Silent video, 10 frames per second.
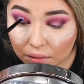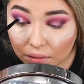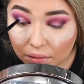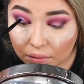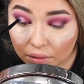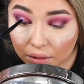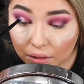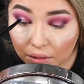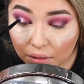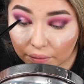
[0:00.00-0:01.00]
I'm really
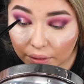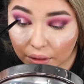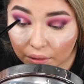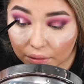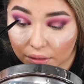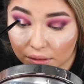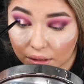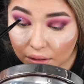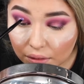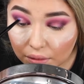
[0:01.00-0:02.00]
carving out this
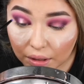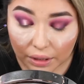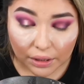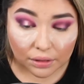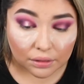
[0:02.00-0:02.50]
halo eye.